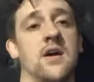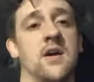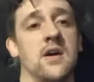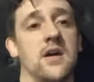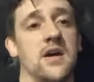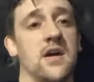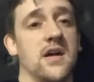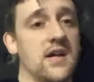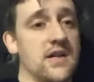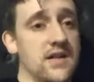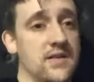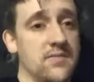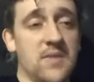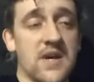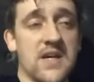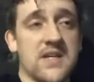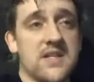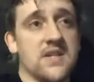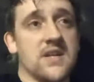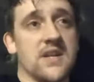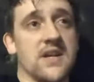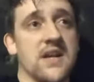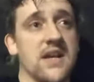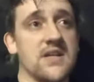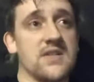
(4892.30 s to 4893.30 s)
He
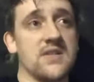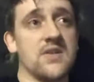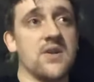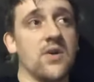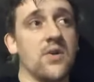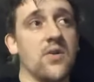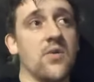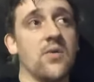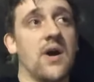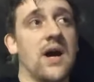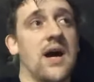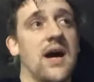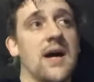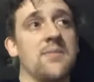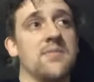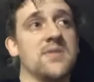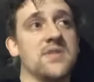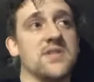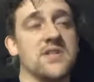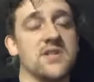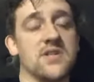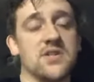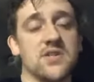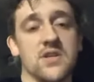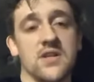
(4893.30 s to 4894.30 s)
basically has no high
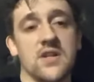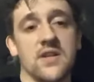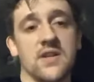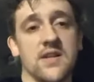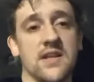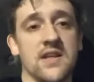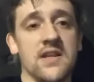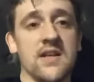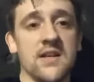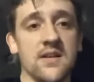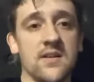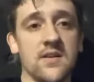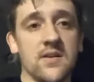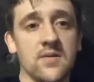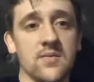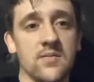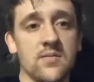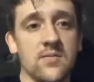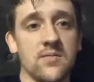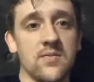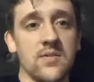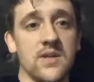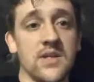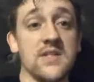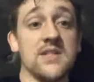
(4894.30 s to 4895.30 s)
position in the kingdom.
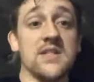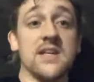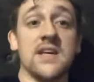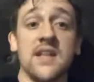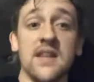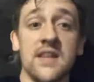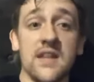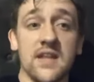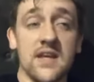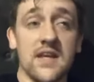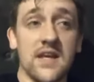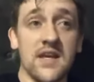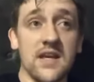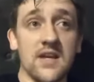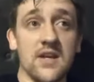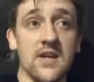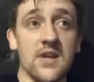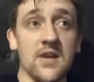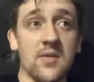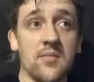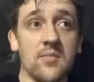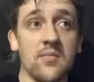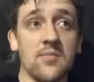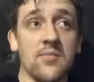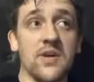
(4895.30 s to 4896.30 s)
He's in the
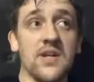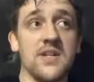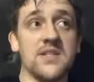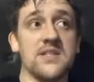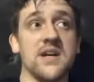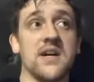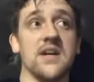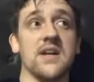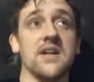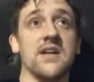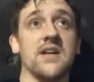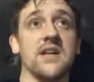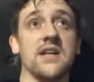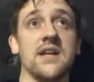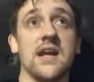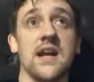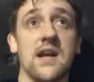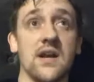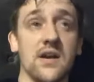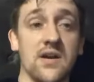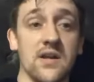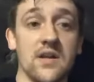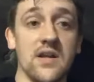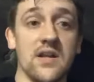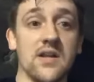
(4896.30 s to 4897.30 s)
kingdom, but he's not
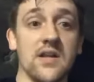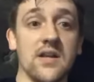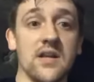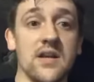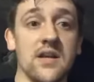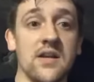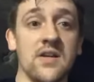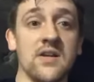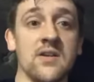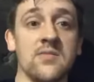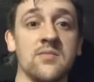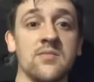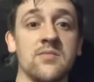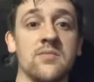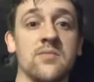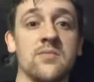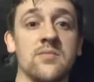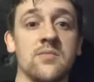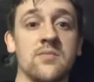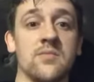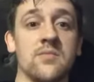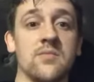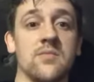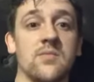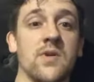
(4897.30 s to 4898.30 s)
inheriting the kingdom,
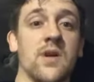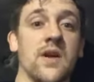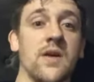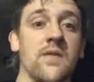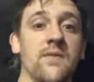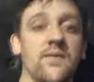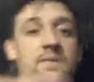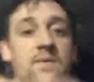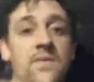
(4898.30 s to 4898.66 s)
right?